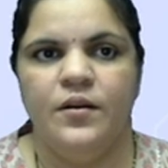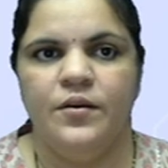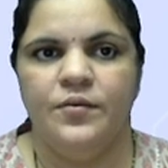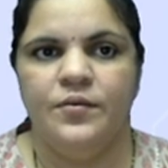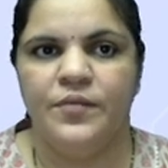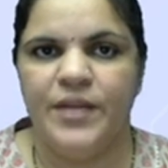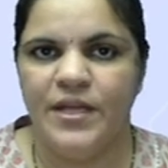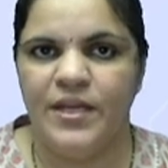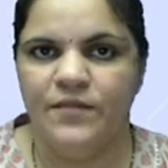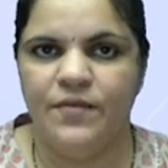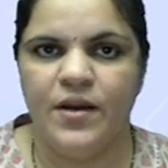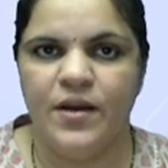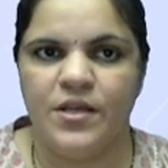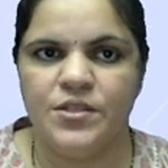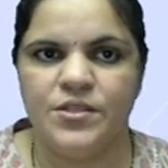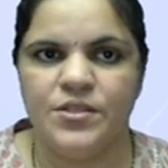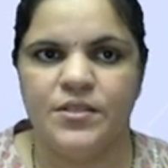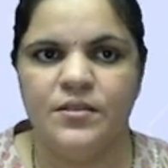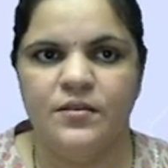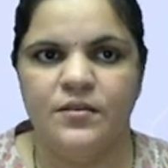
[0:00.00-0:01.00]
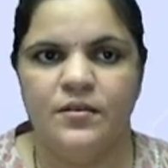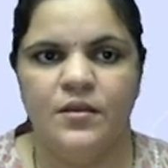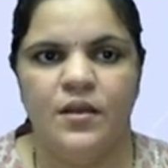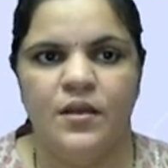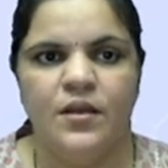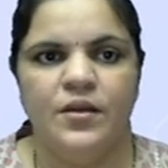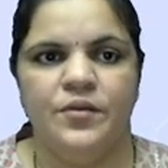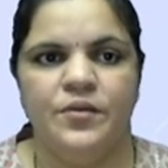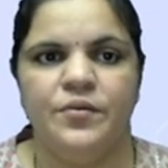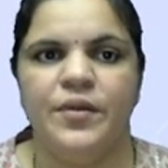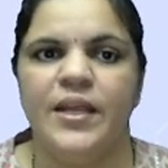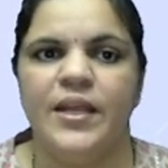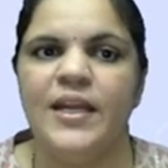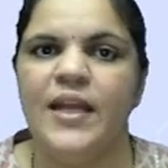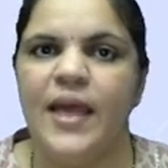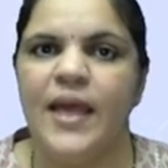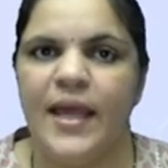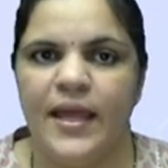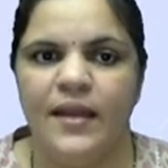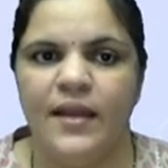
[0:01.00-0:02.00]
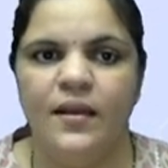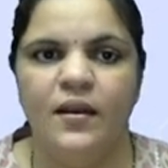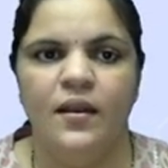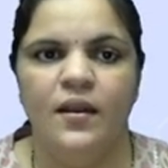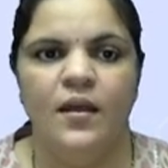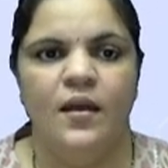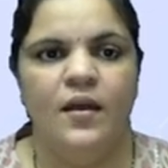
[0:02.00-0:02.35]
Read function, read n,